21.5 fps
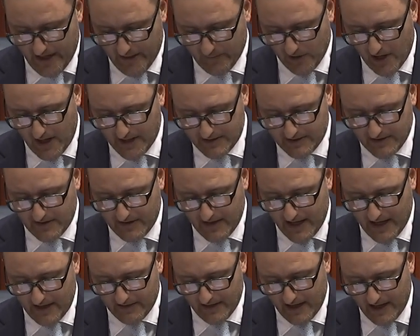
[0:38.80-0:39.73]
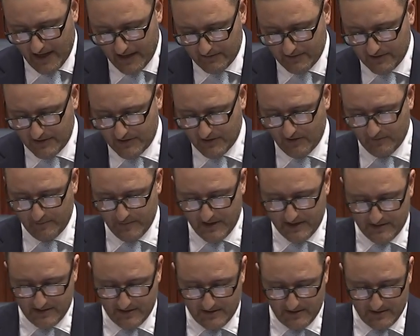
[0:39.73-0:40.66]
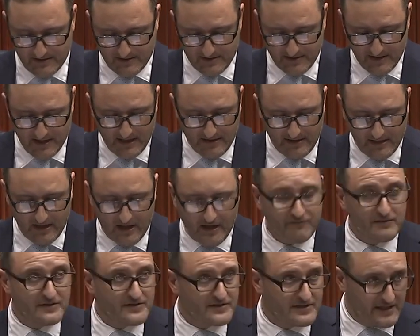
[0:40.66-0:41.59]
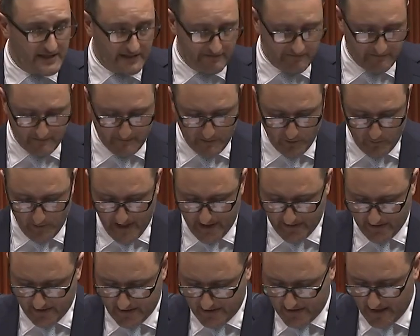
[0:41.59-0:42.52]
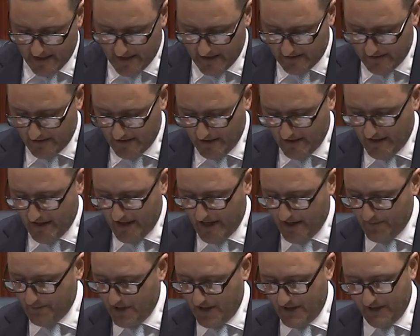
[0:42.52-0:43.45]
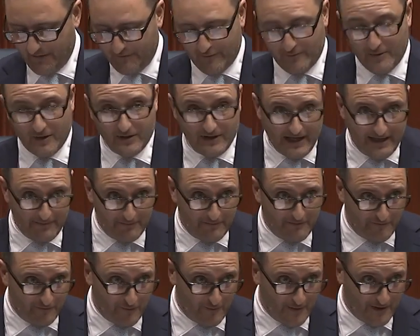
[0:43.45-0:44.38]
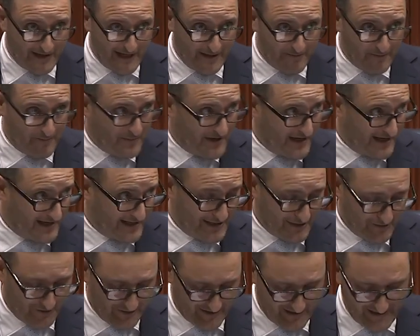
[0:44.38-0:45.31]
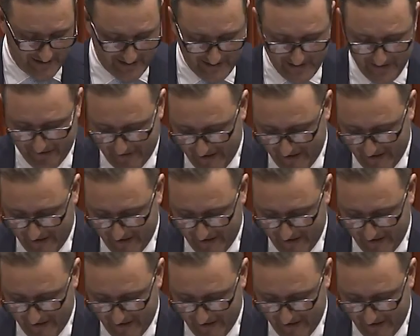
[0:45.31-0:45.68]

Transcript: and would like to thank the hundreds of messages that I've received from around the state and many from my Labor, former Labor Party colleagues.